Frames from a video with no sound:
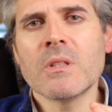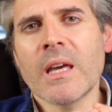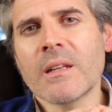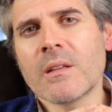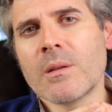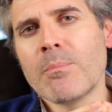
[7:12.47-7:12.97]

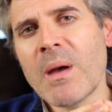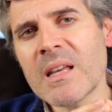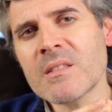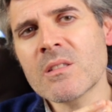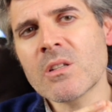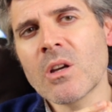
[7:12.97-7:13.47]
that the
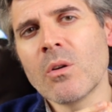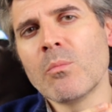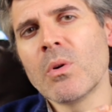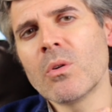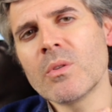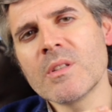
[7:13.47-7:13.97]
best
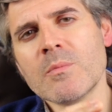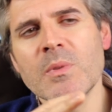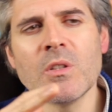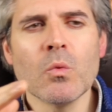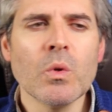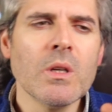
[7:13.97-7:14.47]
combo is
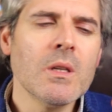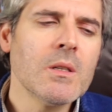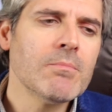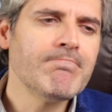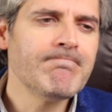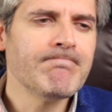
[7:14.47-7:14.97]

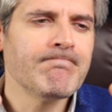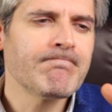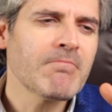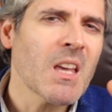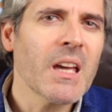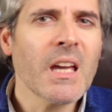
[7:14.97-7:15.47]
between
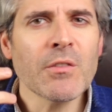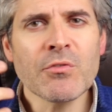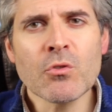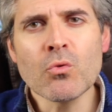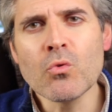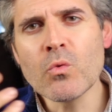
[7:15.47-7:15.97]

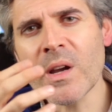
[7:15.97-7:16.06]
f2